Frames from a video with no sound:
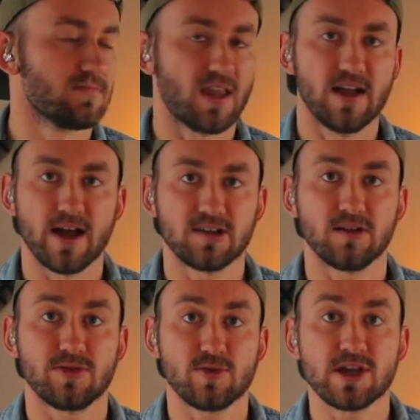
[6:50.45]
And that's our
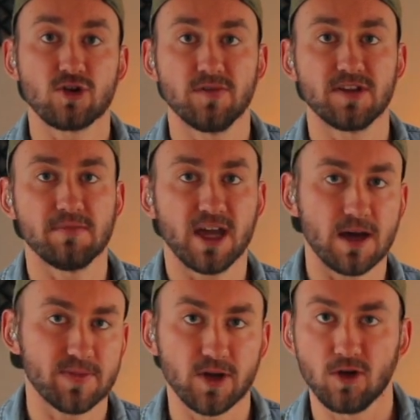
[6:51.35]
3 grooves that make
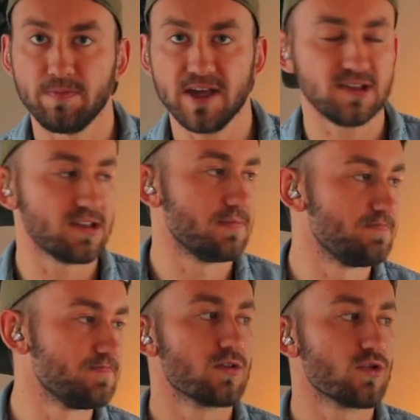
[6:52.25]
up the whole piece.
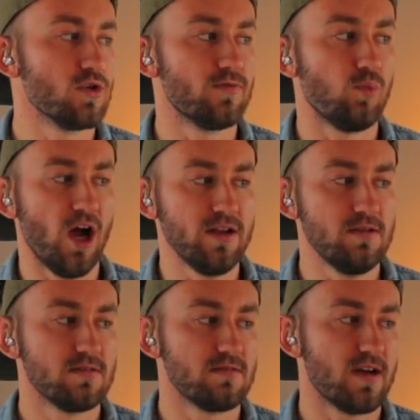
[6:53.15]
Groove 1
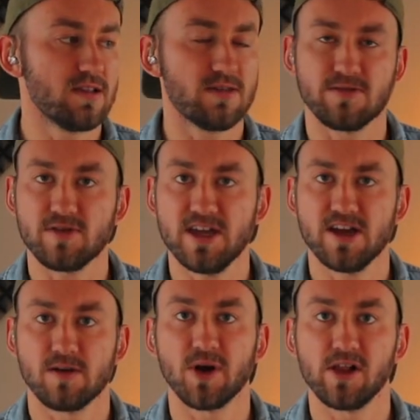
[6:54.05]
and 3 are
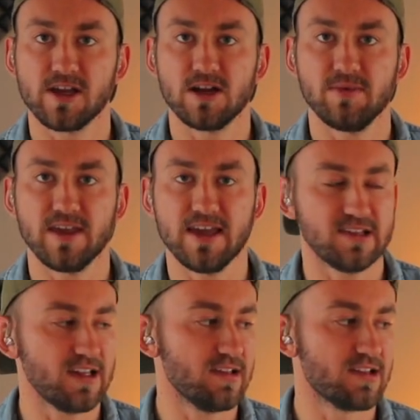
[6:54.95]
probably going to be the
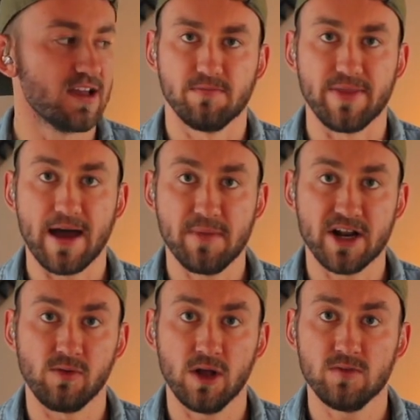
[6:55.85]
easiest, but that middle
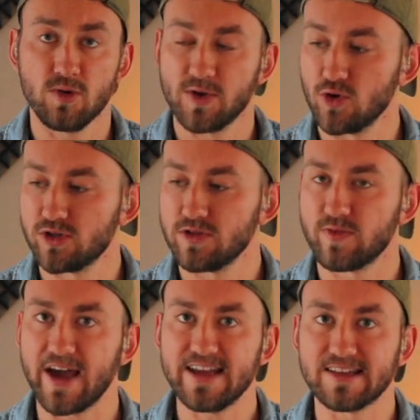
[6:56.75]
one where we go to the
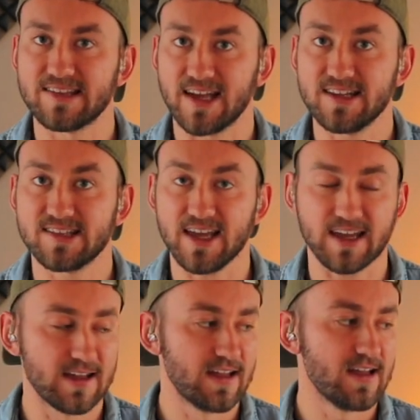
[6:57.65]
ride and the side stick,
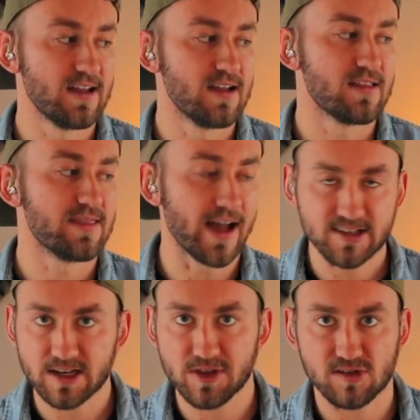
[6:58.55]
that's
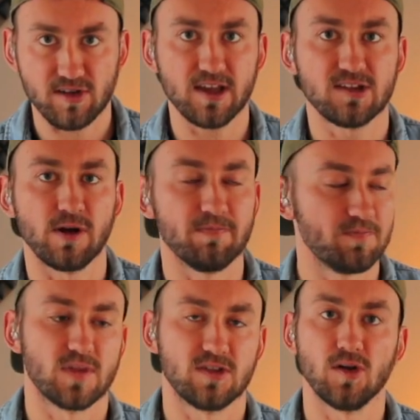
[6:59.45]
going to be the trickiest one.
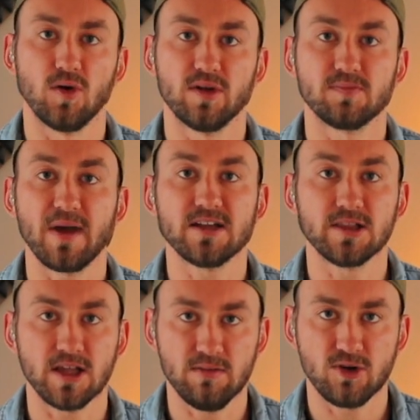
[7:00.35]
So spend a
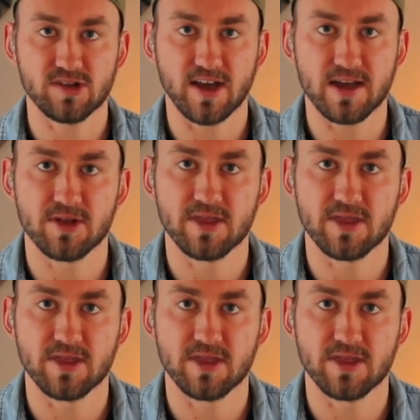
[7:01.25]
little more time on